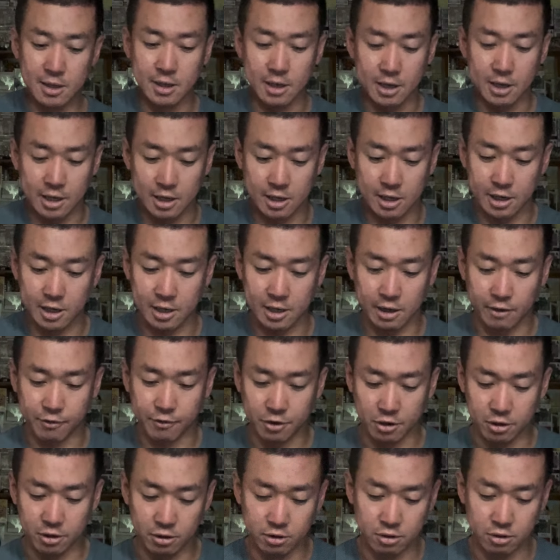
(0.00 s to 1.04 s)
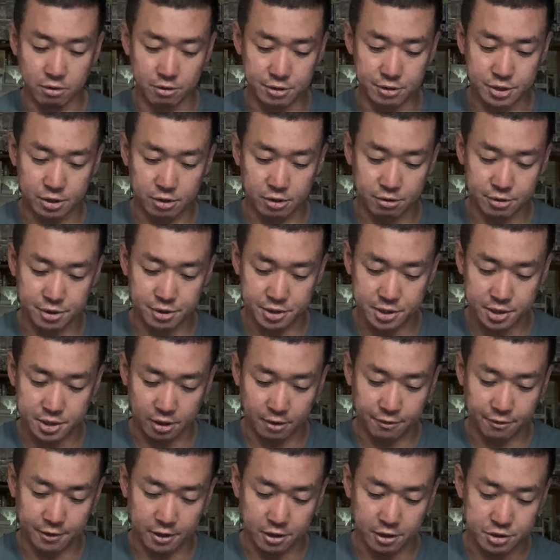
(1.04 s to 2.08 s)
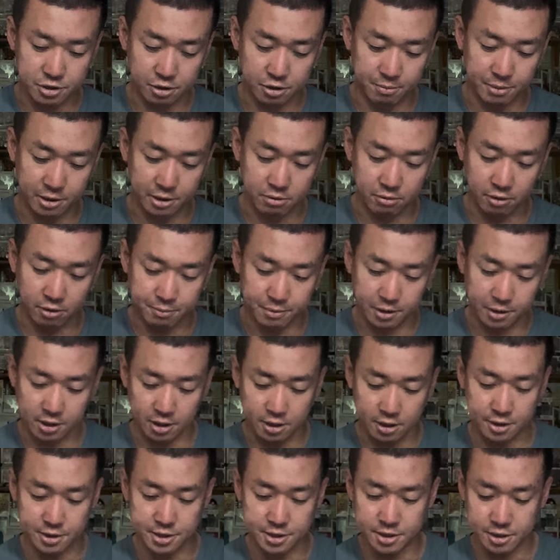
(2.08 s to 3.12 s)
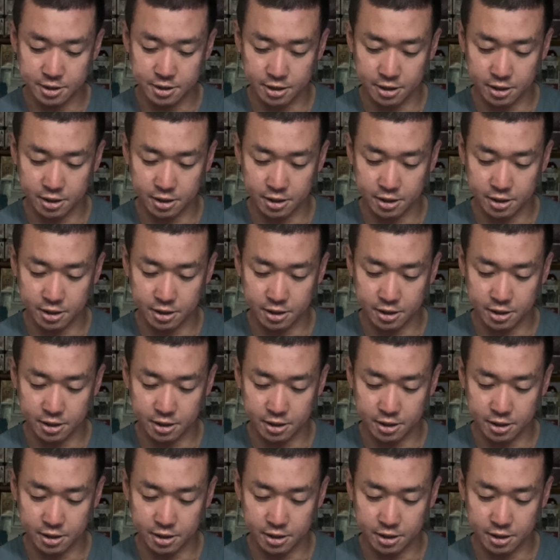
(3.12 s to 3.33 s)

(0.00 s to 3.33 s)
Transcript: I've got loads and loads of stuff, actually. Bear with me, guys.